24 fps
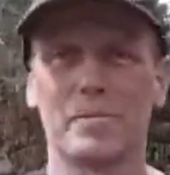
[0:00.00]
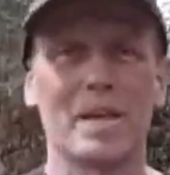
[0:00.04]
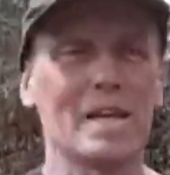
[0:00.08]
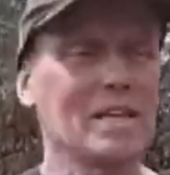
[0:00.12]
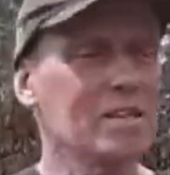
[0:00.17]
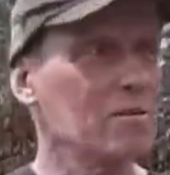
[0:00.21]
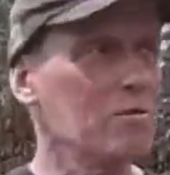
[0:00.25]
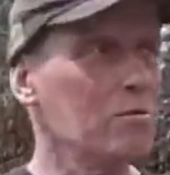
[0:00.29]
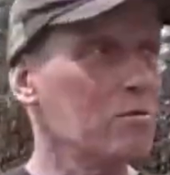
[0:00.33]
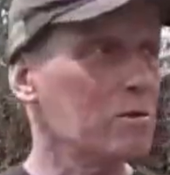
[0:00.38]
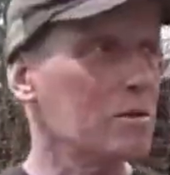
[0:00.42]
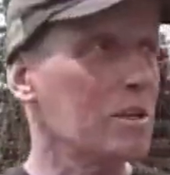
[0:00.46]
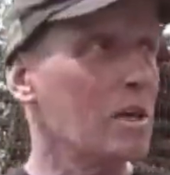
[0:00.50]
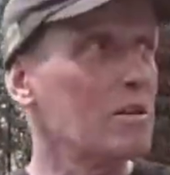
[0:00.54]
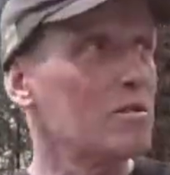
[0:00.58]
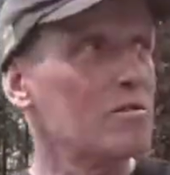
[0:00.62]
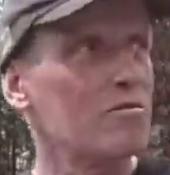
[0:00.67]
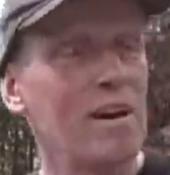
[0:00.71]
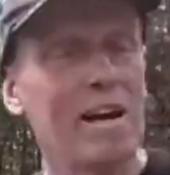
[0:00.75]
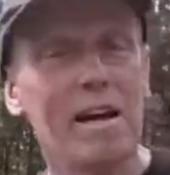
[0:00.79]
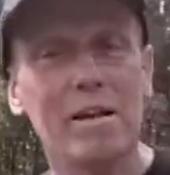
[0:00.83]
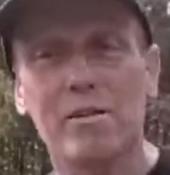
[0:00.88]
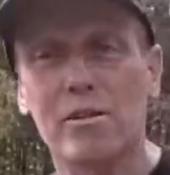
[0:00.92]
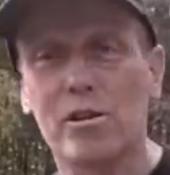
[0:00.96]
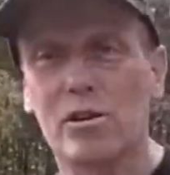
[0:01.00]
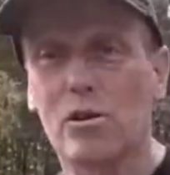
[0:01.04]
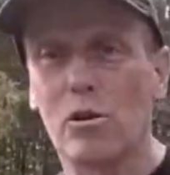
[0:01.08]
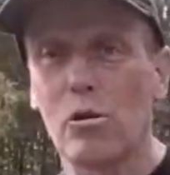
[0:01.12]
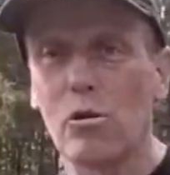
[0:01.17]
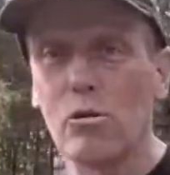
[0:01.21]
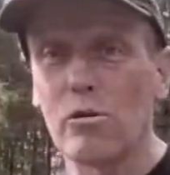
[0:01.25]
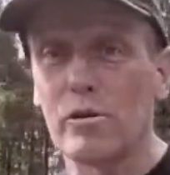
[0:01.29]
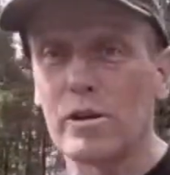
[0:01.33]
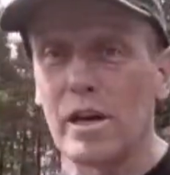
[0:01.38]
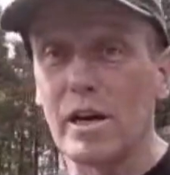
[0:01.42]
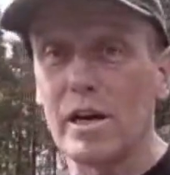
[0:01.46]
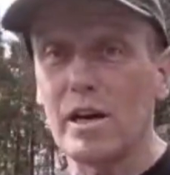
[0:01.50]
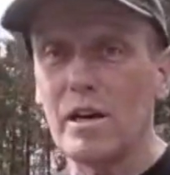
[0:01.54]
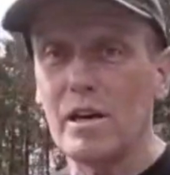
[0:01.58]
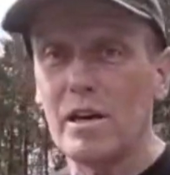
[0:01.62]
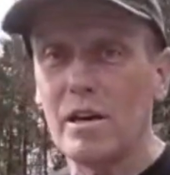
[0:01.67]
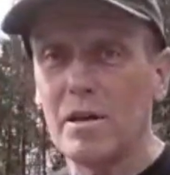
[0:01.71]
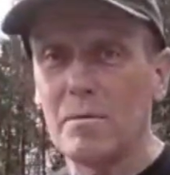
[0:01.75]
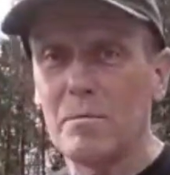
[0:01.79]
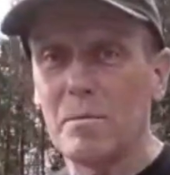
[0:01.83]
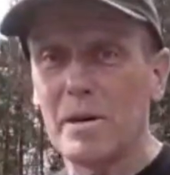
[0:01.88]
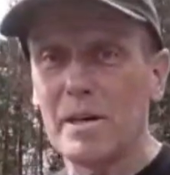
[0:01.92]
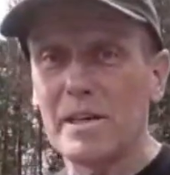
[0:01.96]
As the horse goes round the corner,
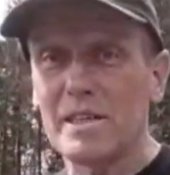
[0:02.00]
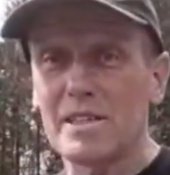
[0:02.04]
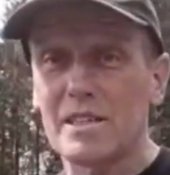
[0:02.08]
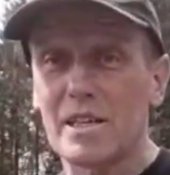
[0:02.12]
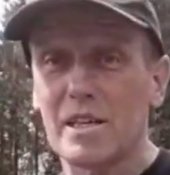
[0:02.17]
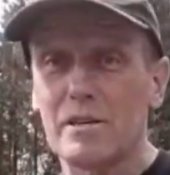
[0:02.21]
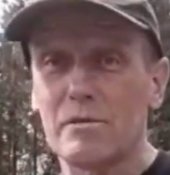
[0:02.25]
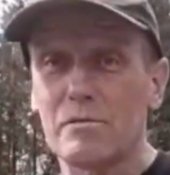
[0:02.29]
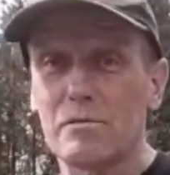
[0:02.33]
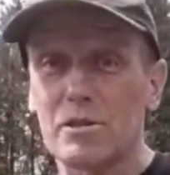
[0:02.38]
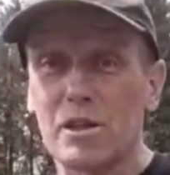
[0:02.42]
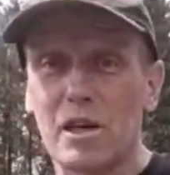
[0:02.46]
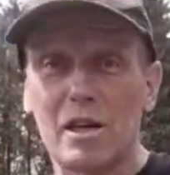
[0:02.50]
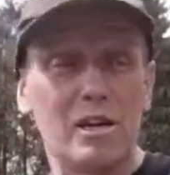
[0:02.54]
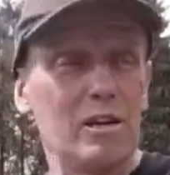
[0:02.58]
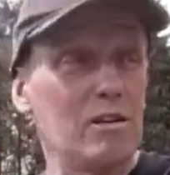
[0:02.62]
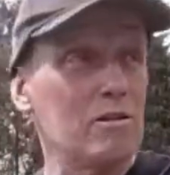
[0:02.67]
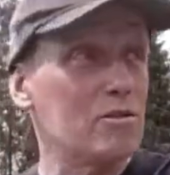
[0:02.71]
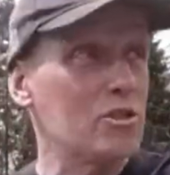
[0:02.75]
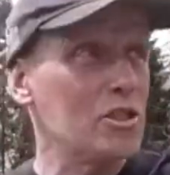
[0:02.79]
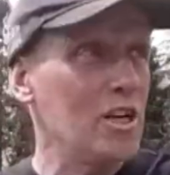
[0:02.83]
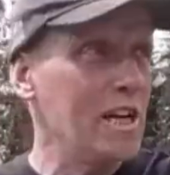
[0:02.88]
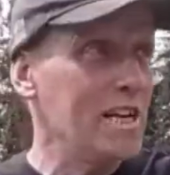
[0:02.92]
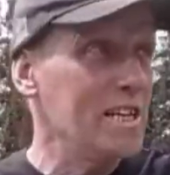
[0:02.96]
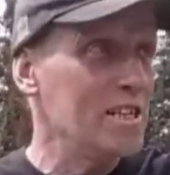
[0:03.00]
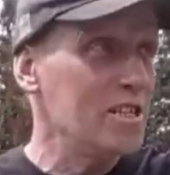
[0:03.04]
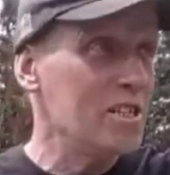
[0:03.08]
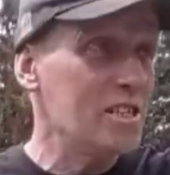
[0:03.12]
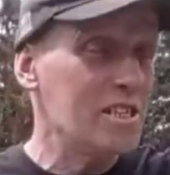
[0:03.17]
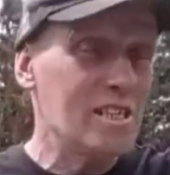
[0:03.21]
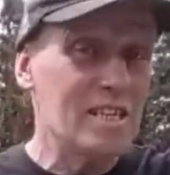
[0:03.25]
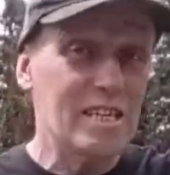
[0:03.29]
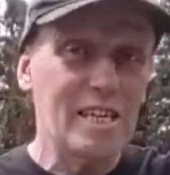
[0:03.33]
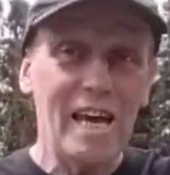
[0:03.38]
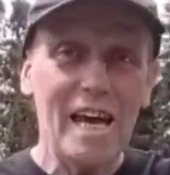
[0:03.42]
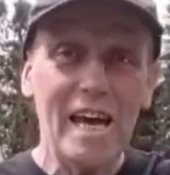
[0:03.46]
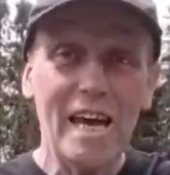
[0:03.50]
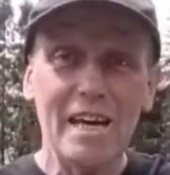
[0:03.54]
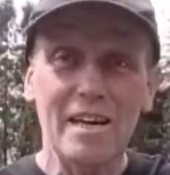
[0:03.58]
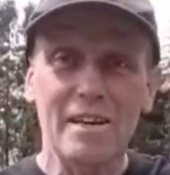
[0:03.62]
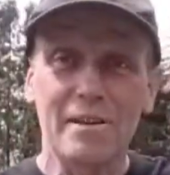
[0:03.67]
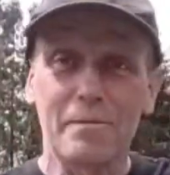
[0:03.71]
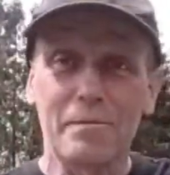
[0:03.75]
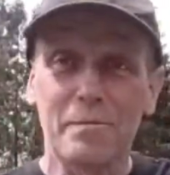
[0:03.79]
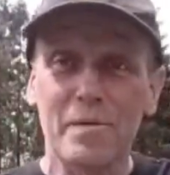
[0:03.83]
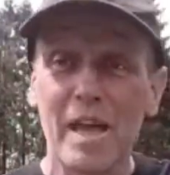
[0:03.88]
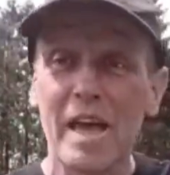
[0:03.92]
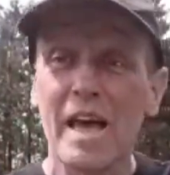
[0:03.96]
my internal dialogue changes
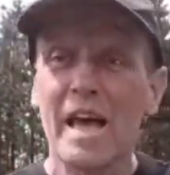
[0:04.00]
again.